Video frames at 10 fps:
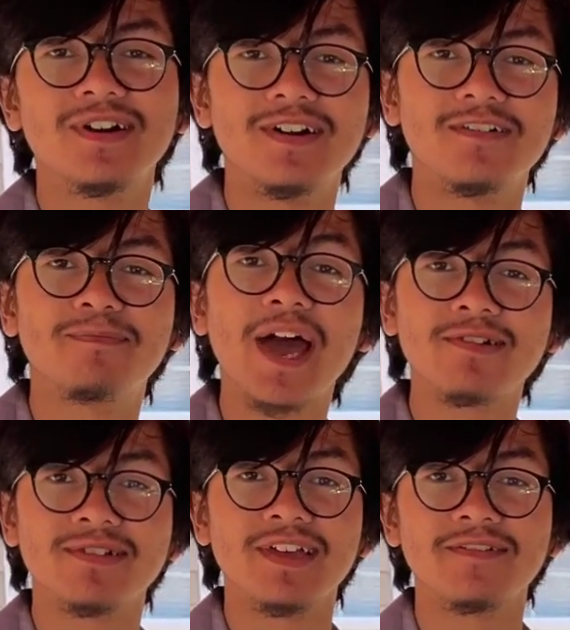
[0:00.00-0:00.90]
of
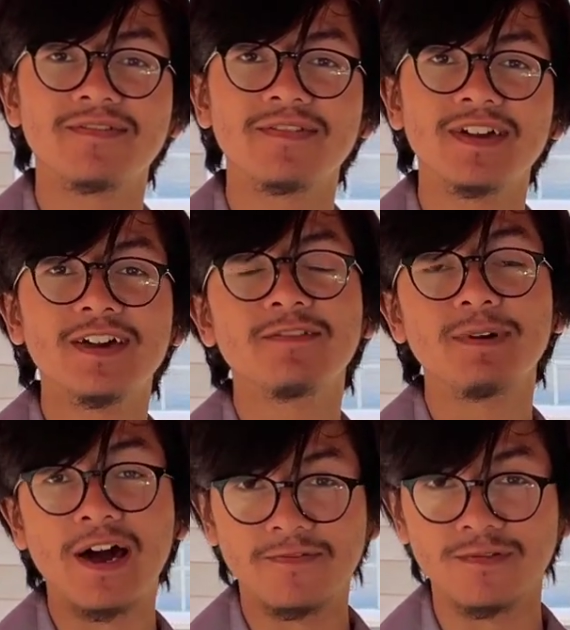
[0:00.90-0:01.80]
battery life
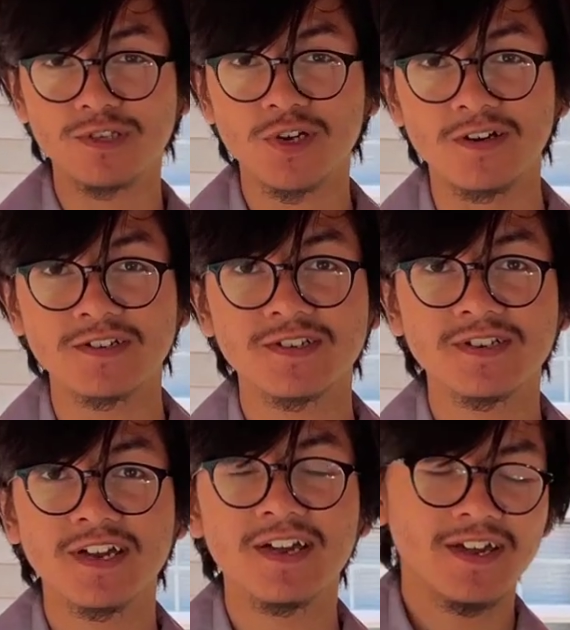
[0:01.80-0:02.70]
on a full charge.
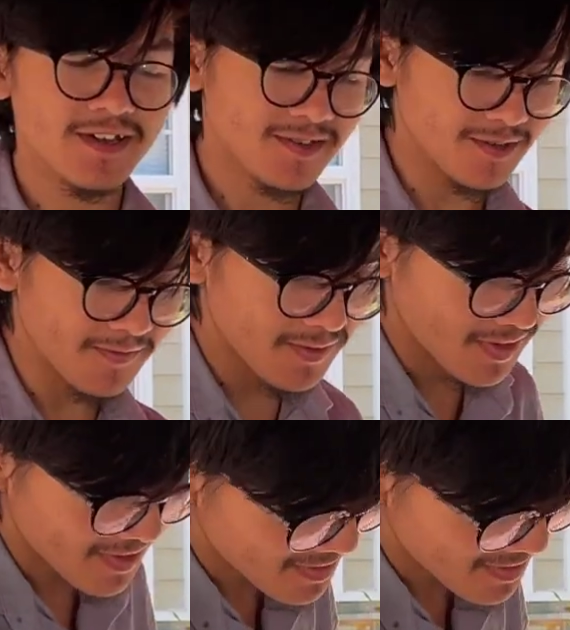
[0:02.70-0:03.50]
So if you set